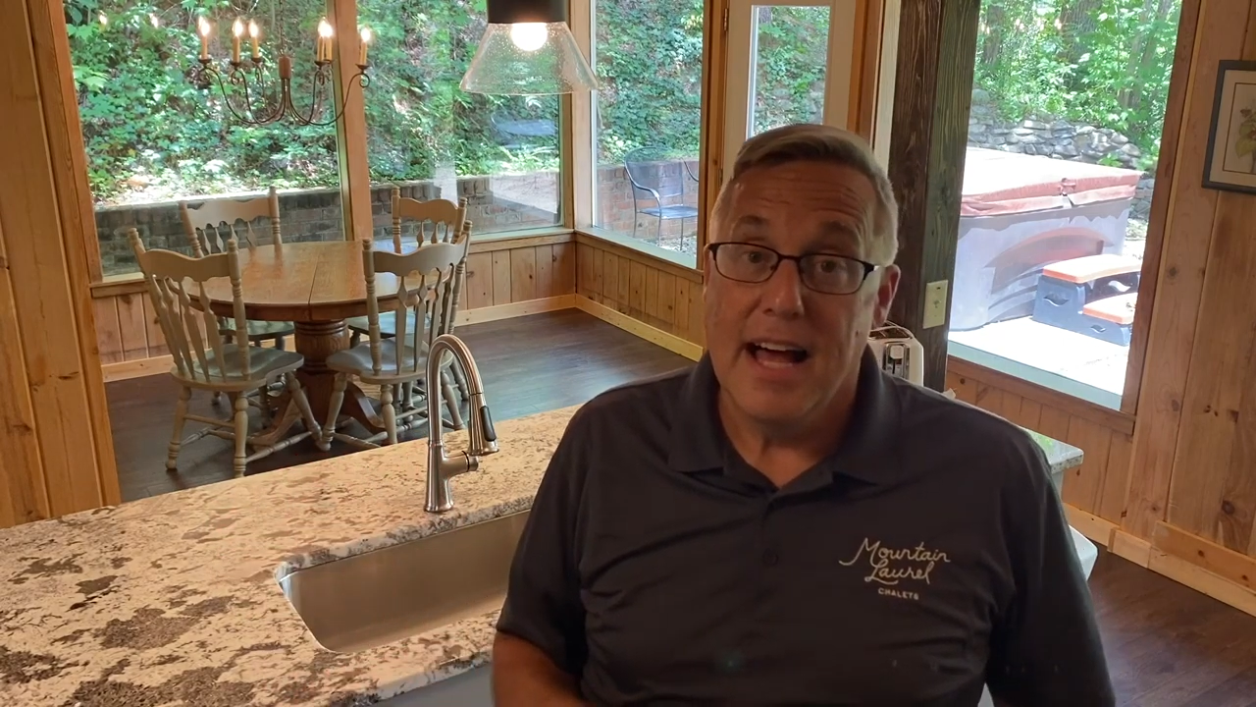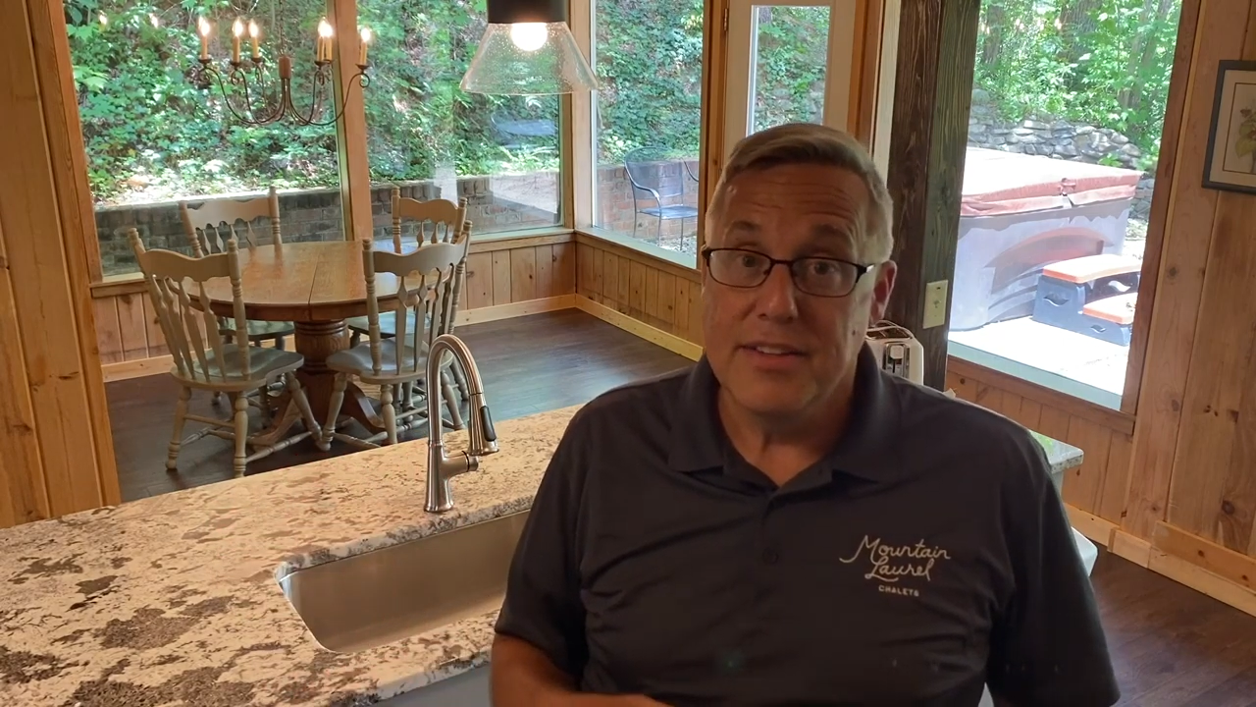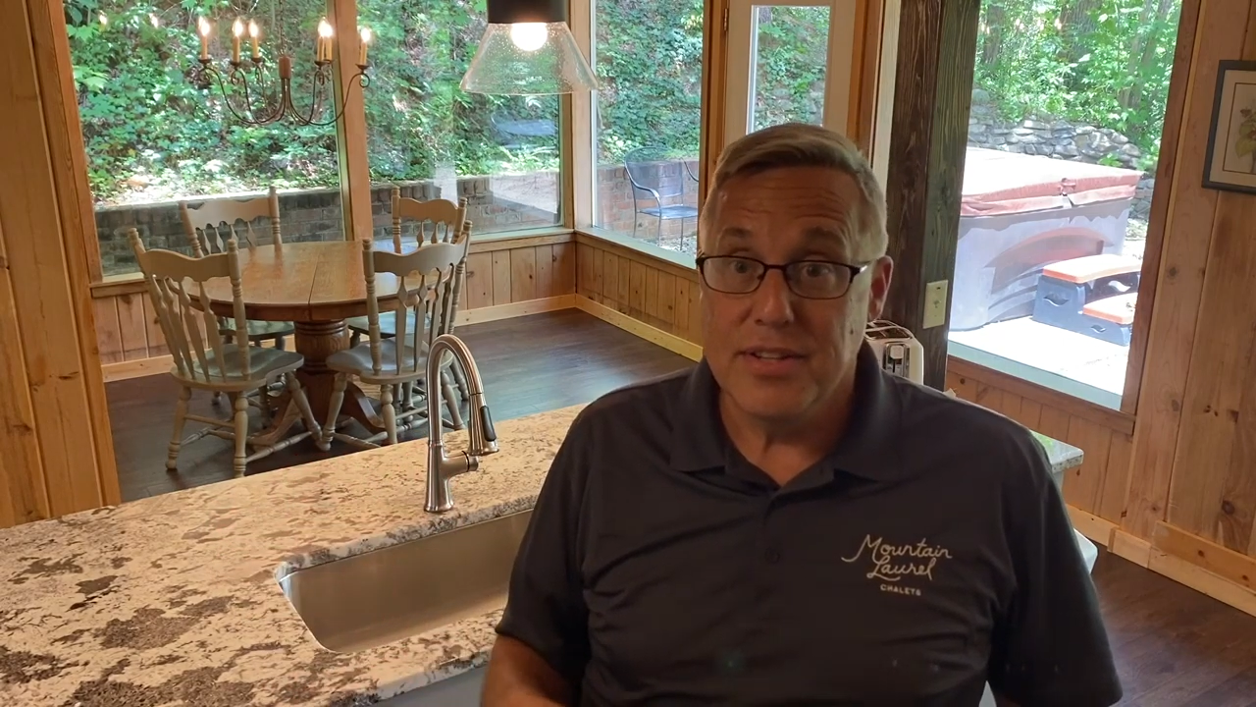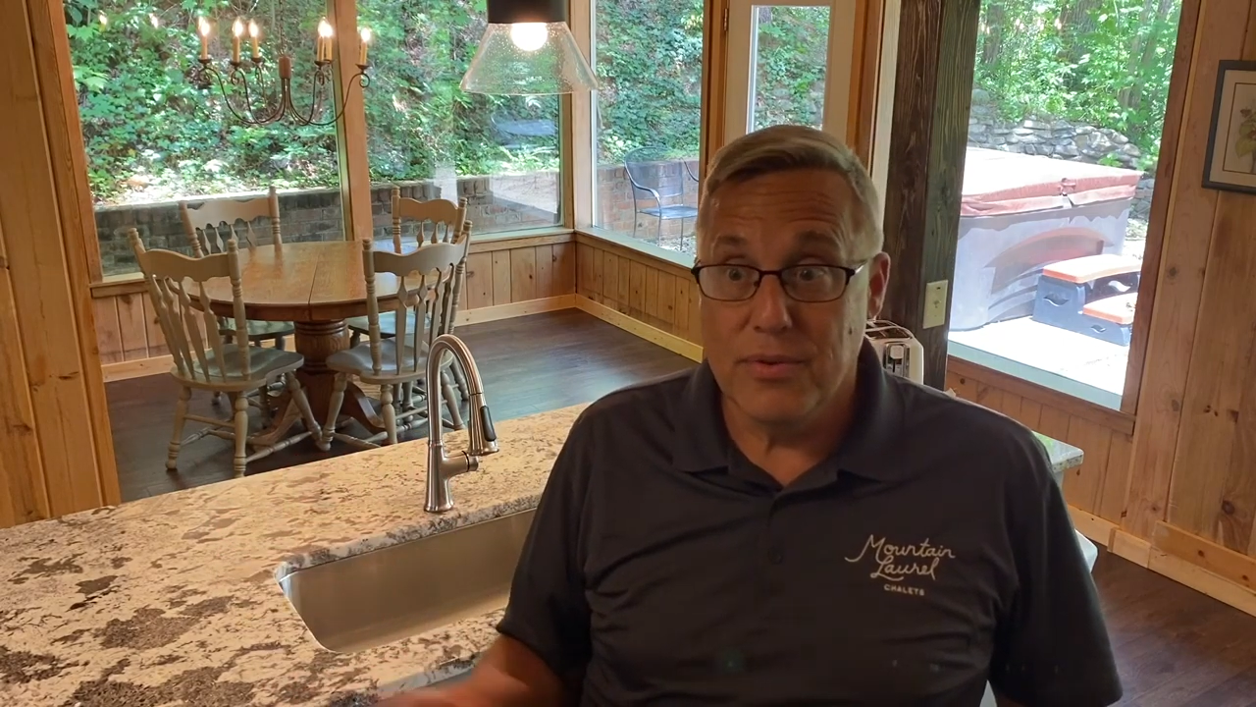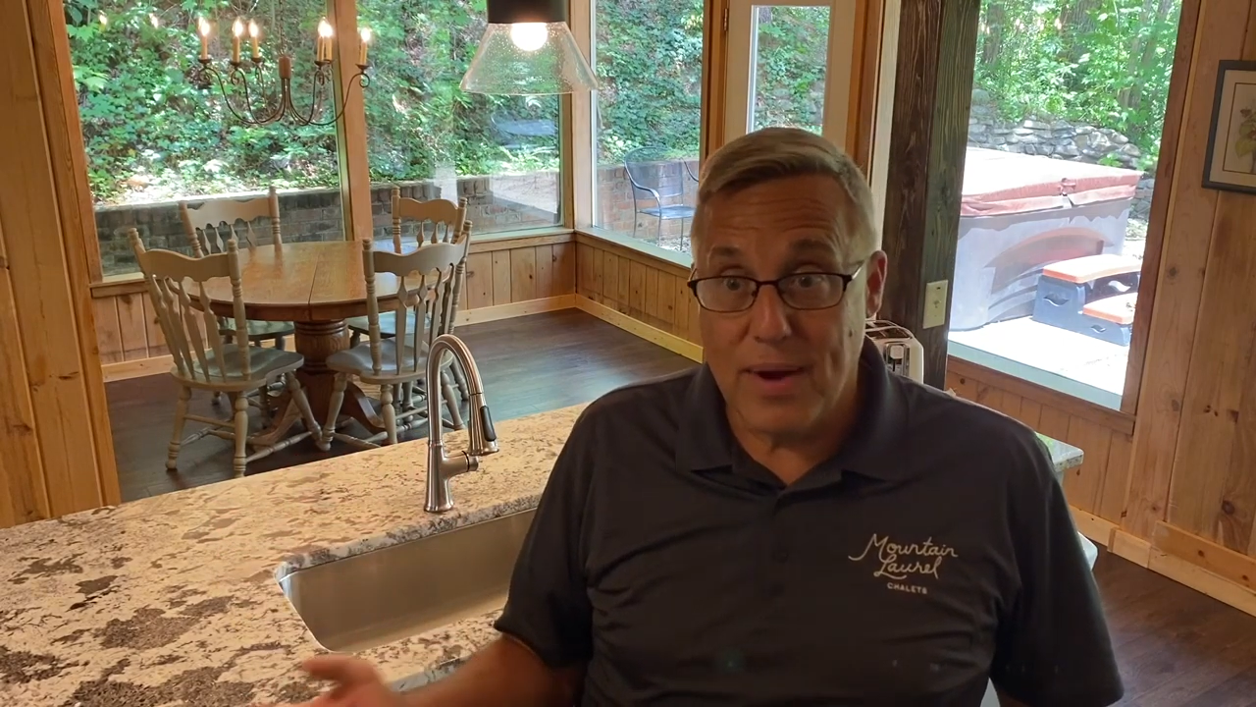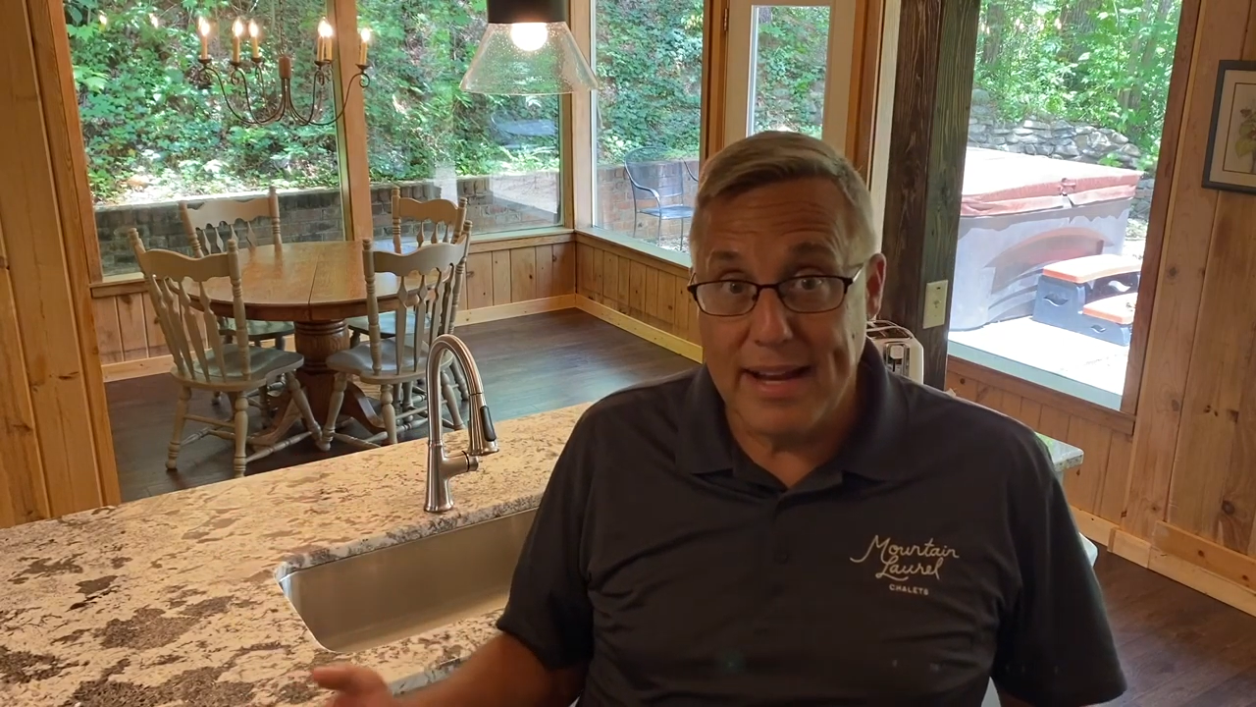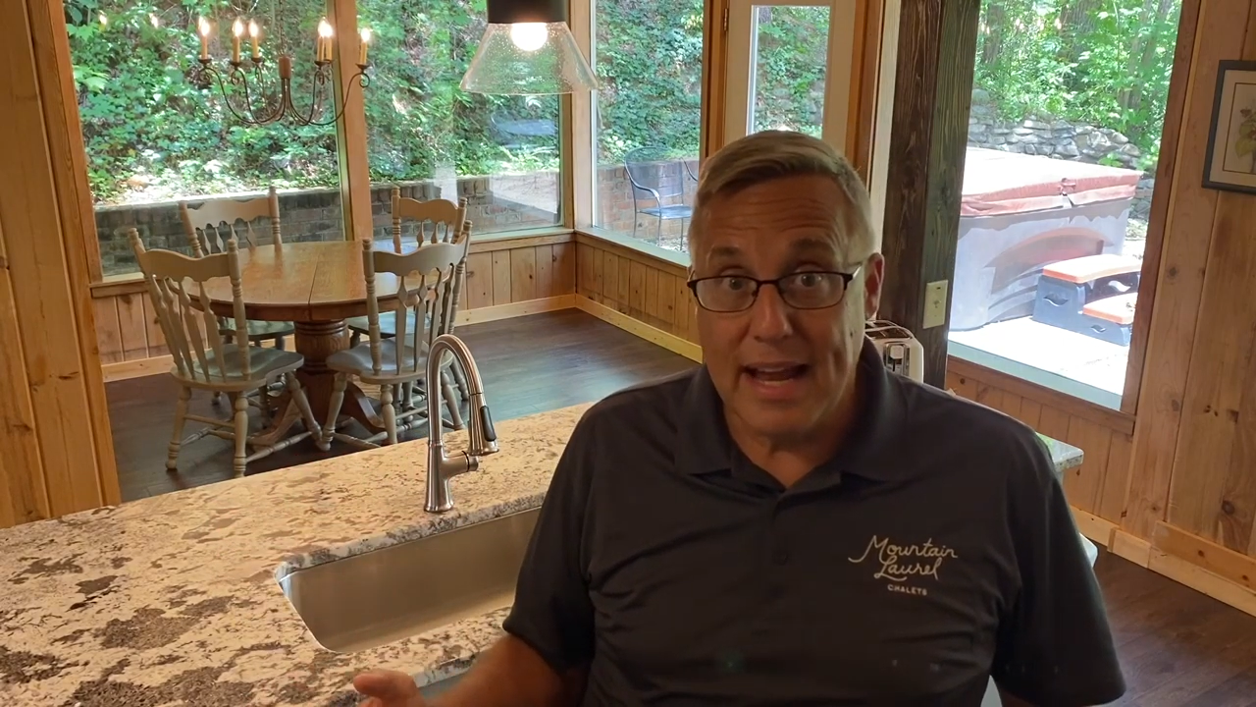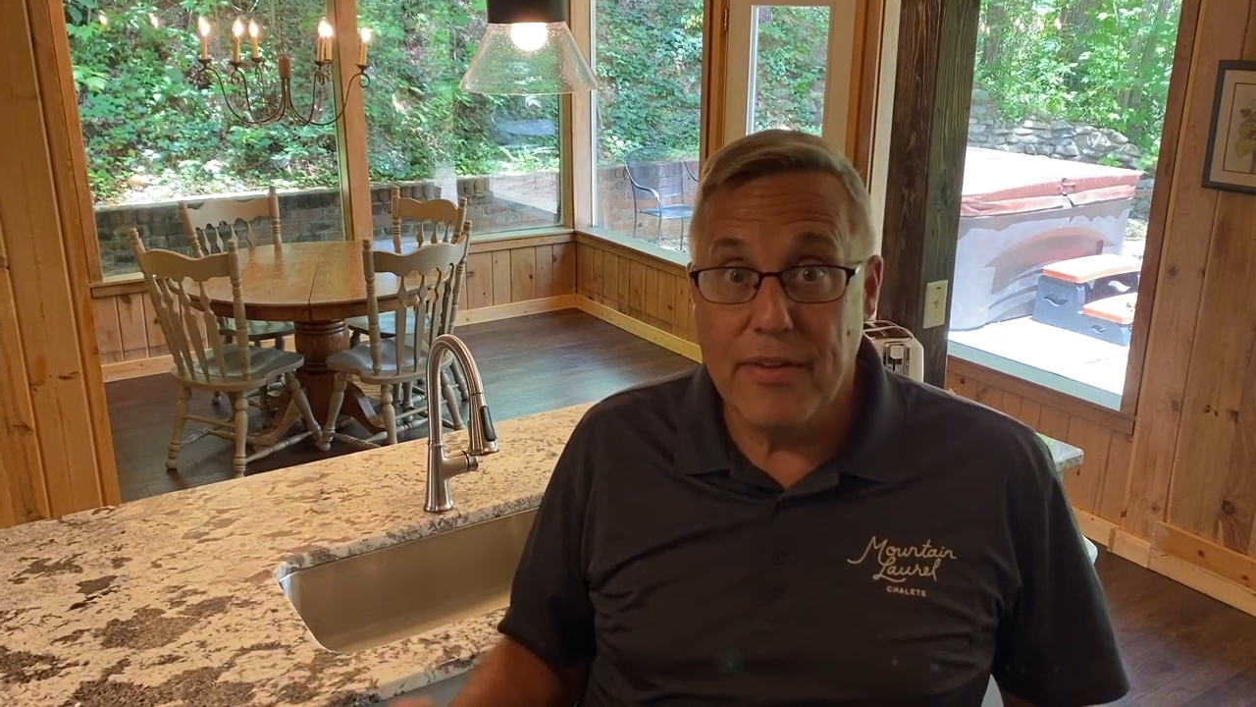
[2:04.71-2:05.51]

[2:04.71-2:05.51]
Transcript: So right